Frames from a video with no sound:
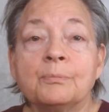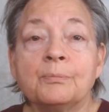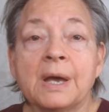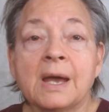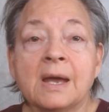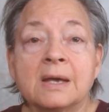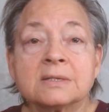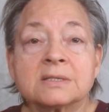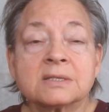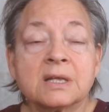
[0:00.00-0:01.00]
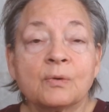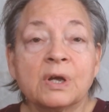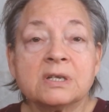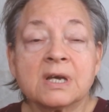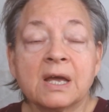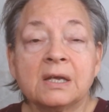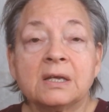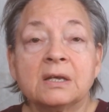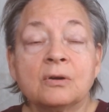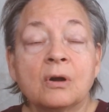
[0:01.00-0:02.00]
paths that we
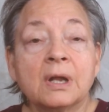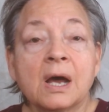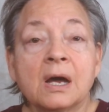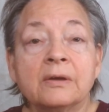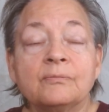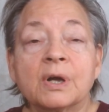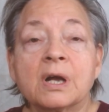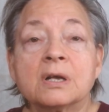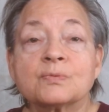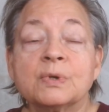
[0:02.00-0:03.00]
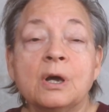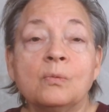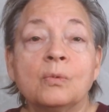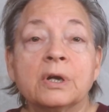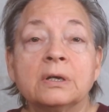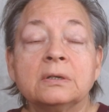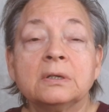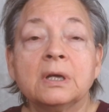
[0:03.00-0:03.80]
take in our life because we don't want to